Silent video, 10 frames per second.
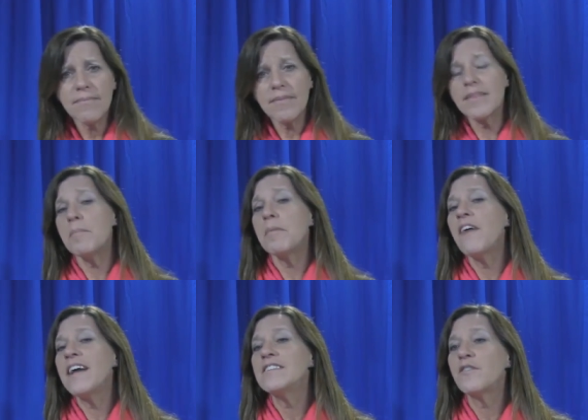that
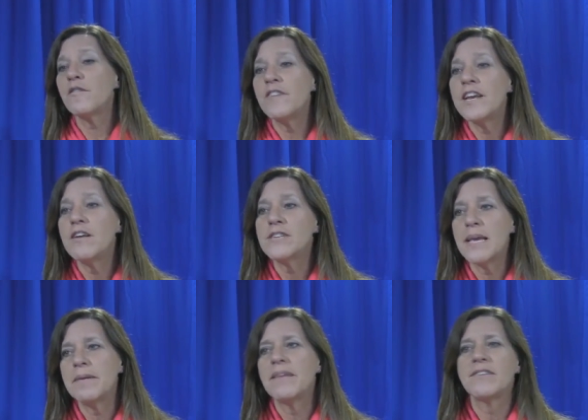provides for
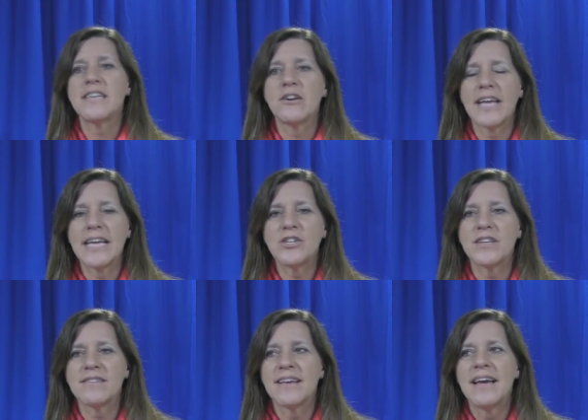videotaping of
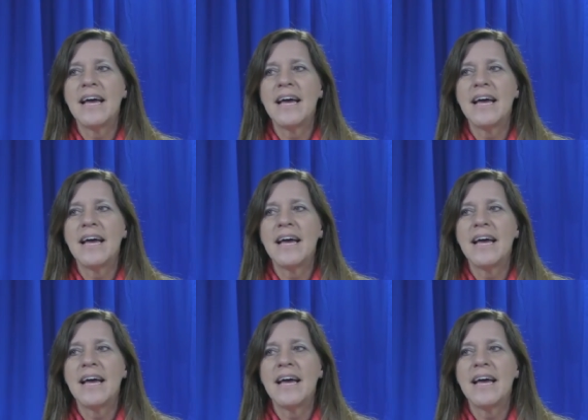interrogations,